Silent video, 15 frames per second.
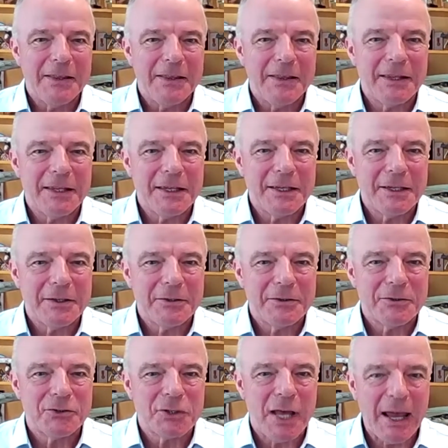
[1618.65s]
they're
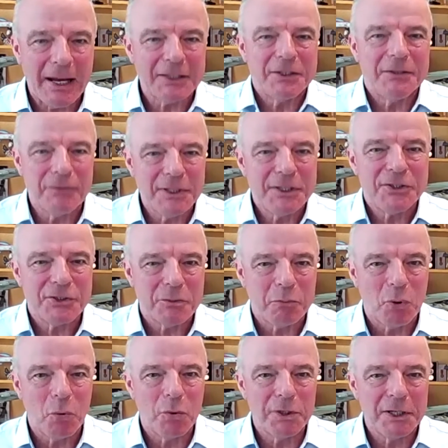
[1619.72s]
actively
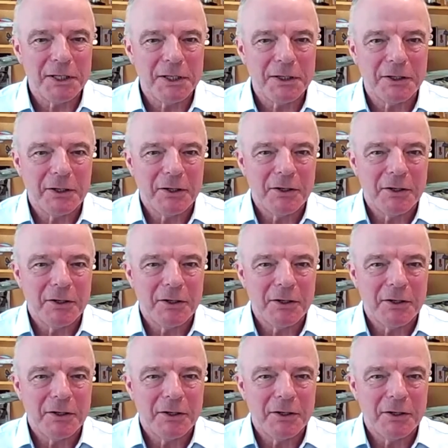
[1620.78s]
supporting